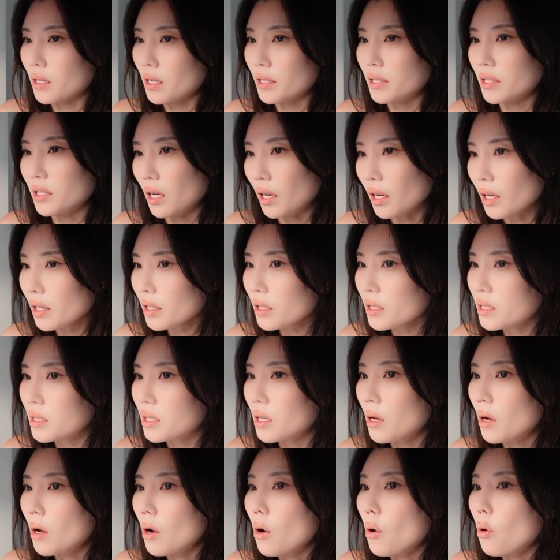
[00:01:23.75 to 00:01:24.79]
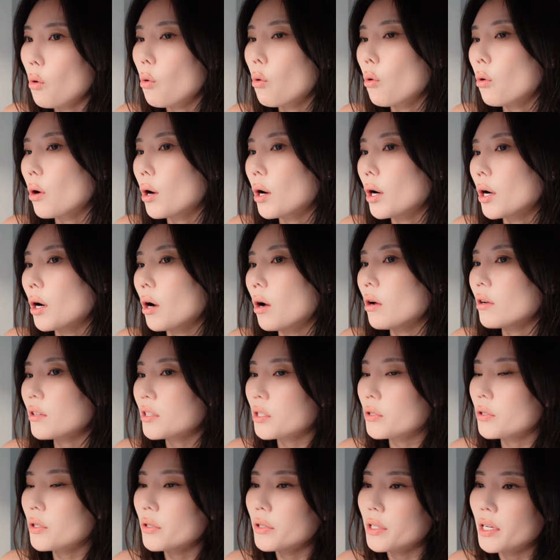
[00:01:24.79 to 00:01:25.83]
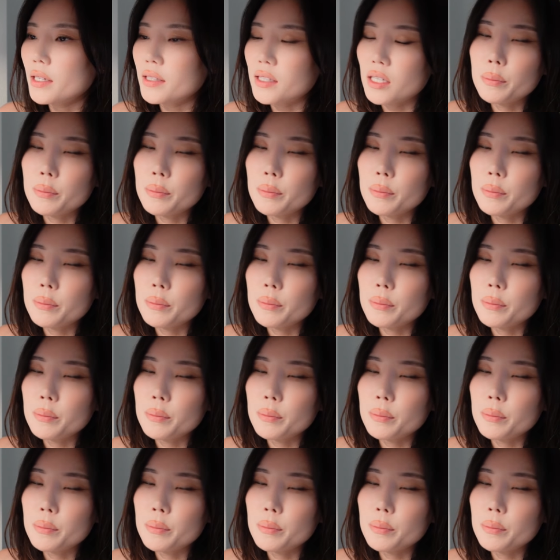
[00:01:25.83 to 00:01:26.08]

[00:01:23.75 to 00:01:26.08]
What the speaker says: conducts, or also known as